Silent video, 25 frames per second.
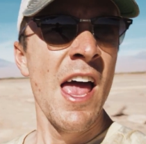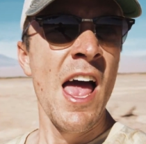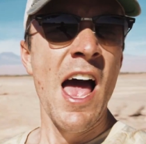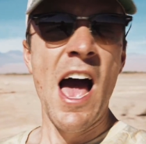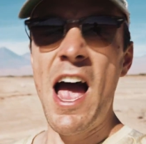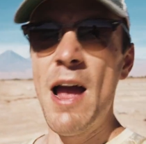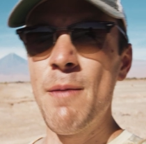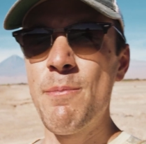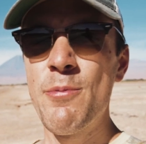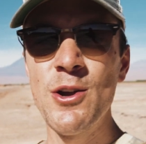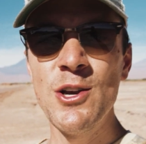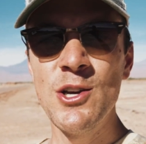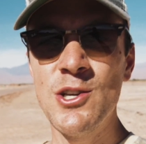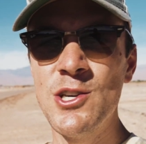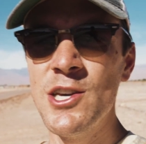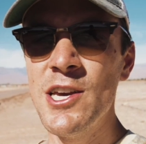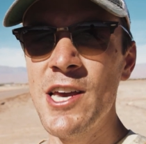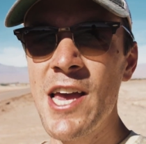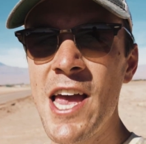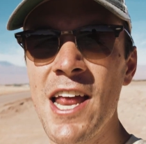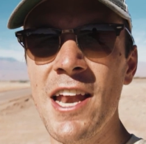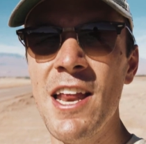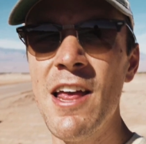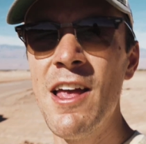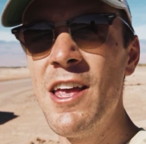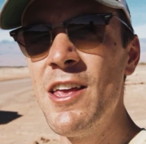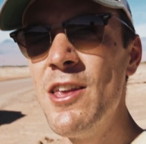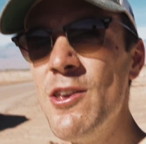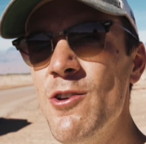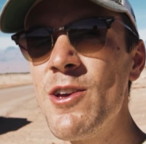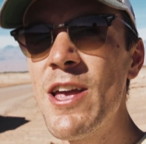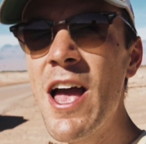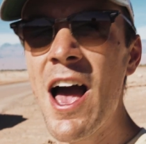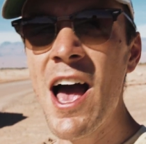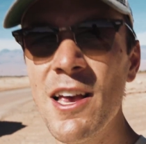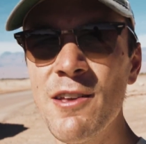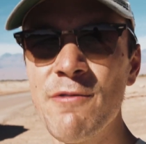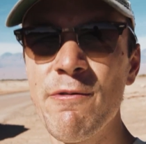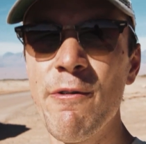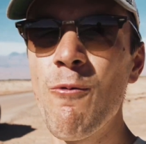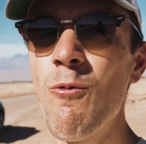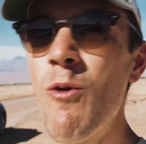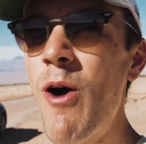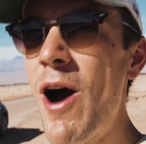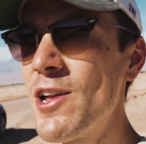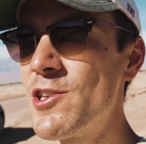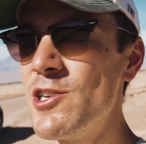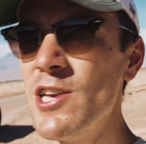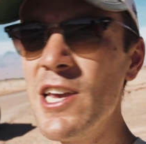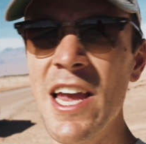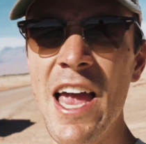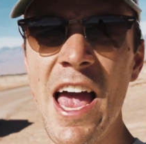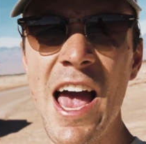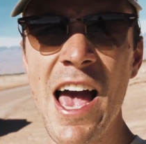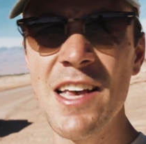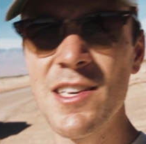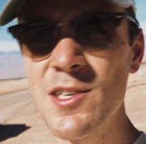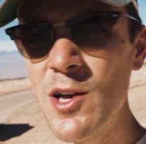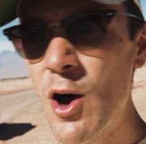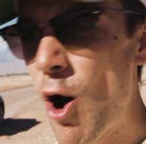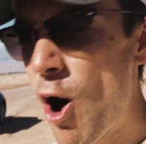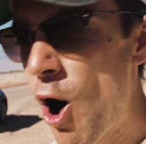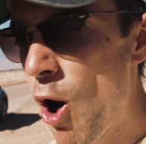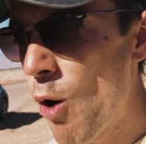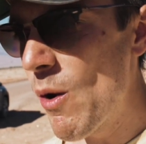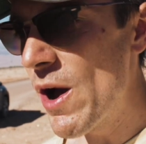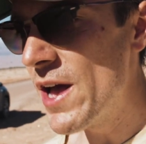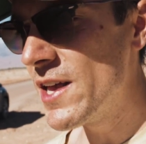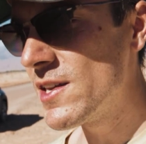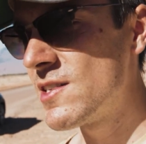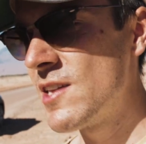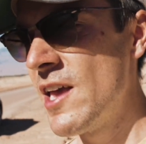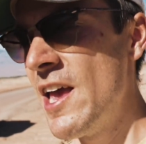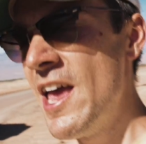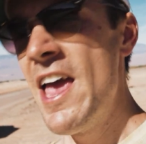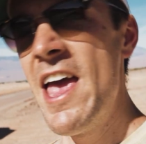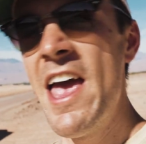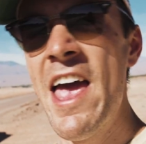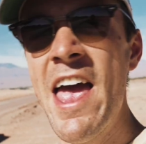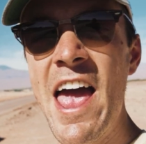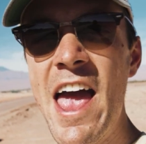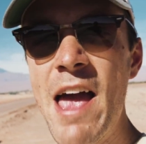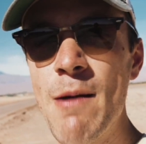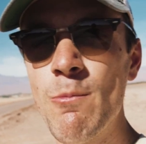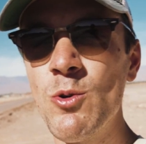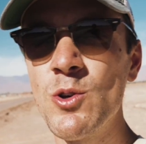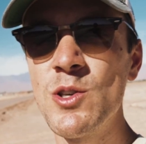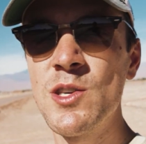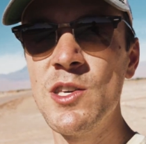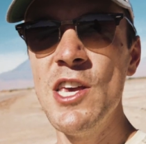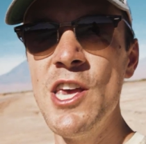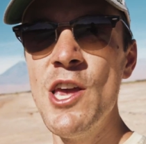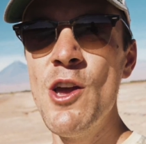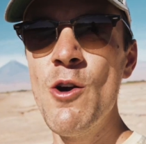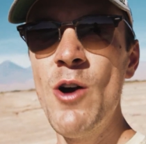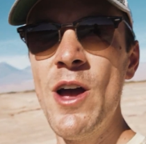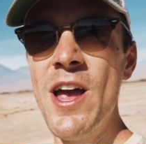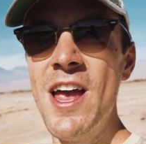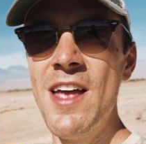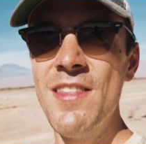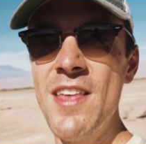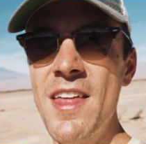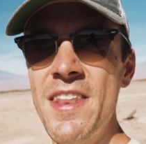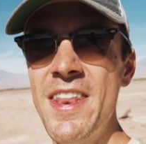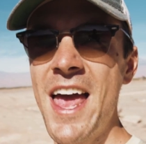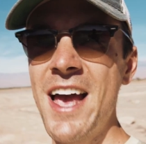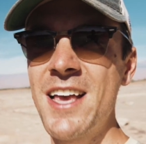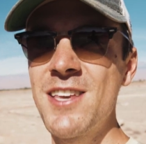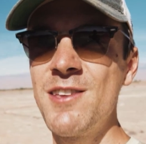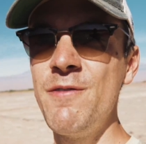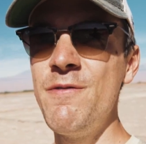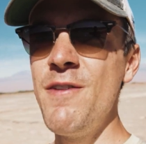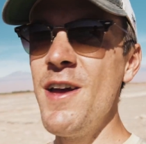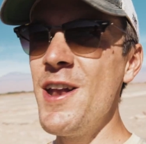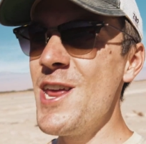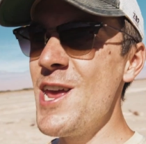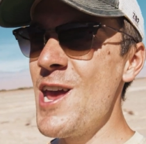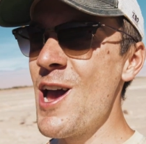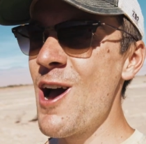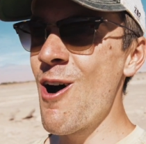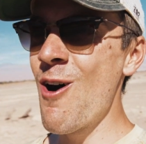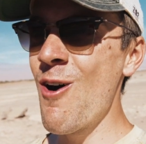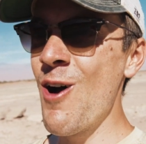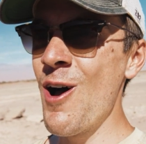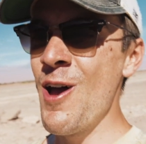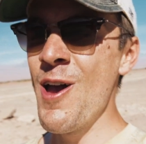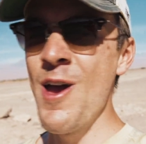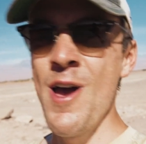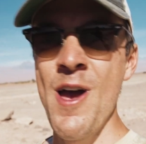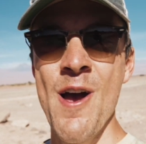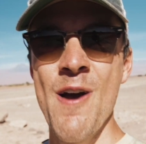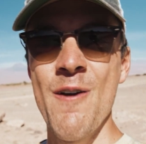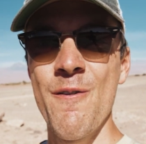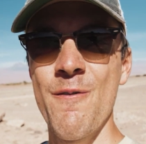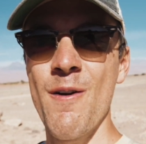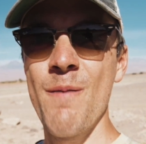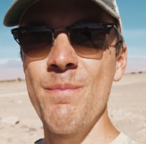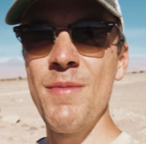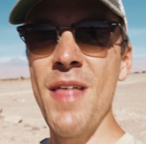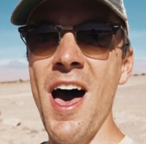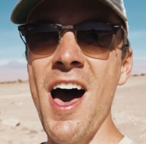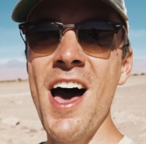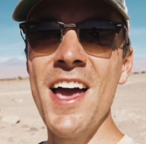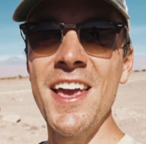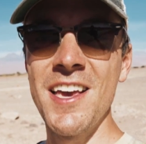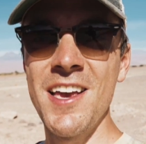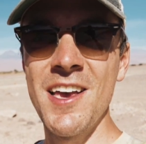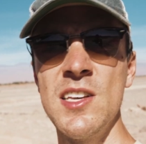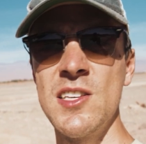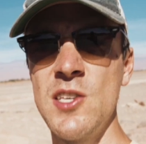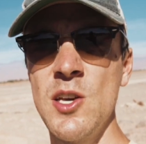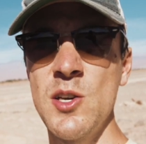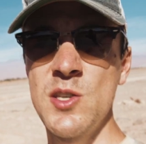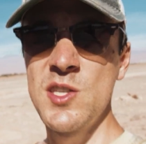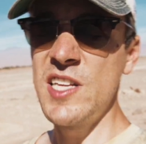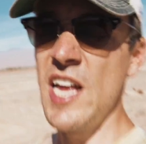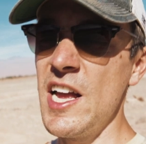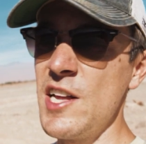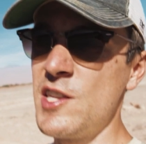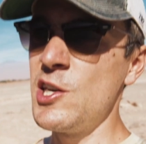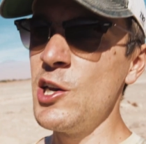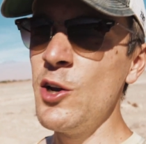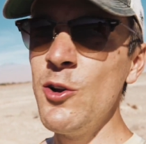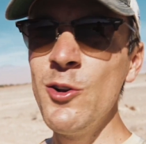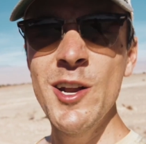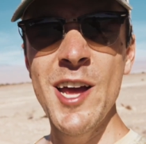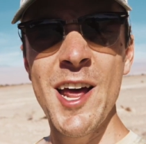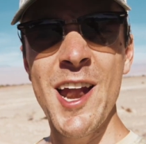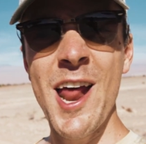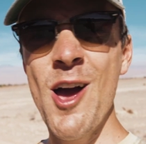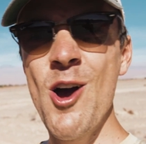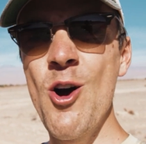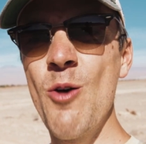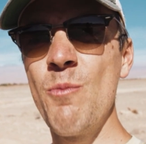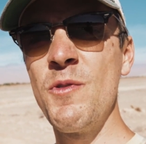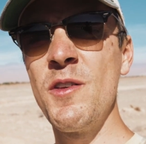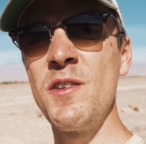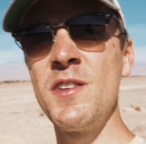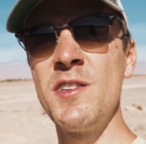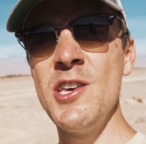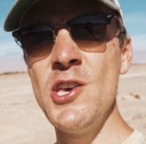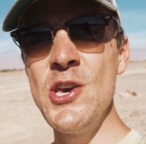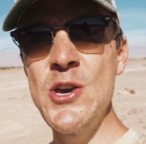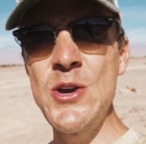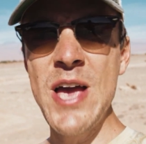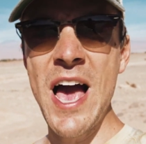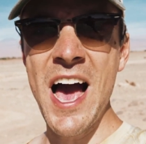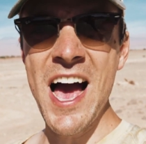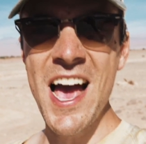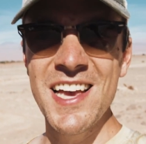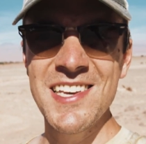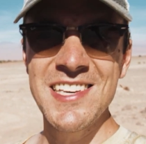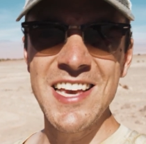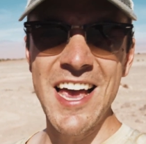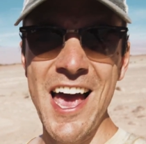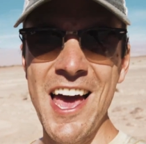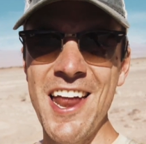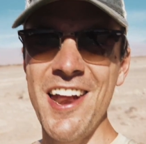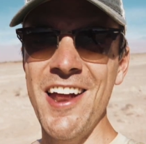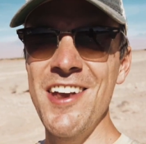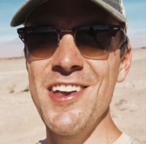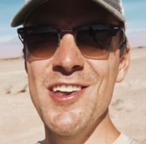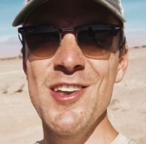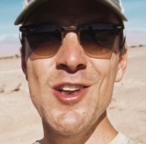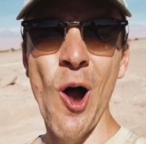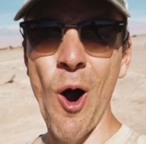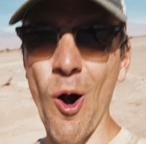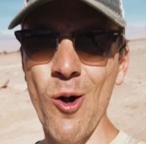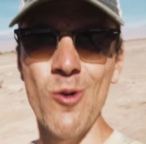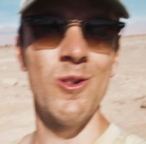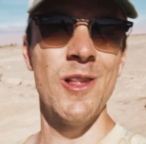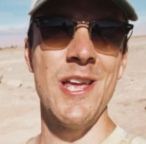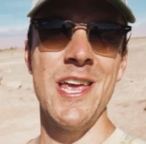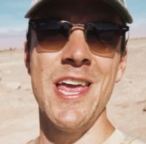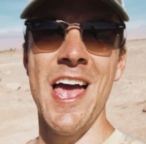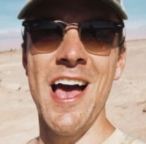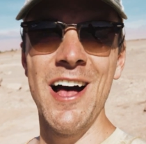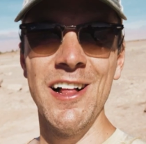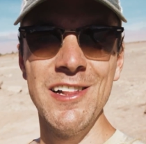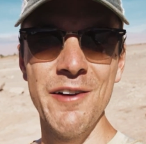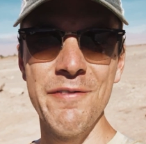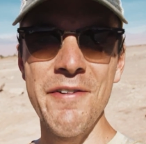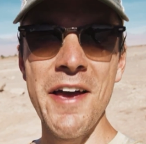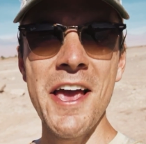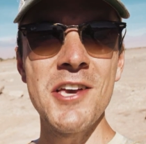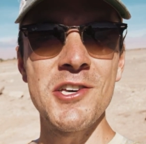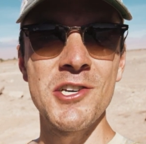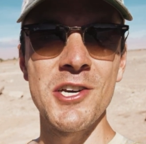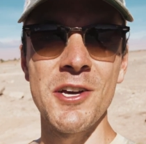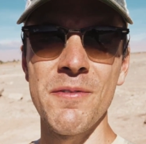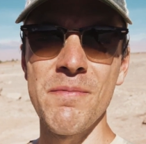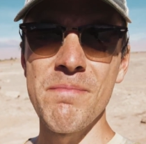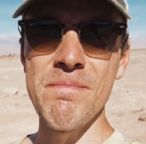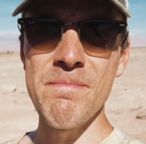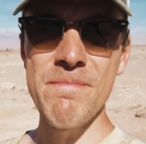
I appreciate you guys for watching as always, and we'll see you in the next video from the hike. So stay tuned, and I hope to see you guys at a gnarly elevation.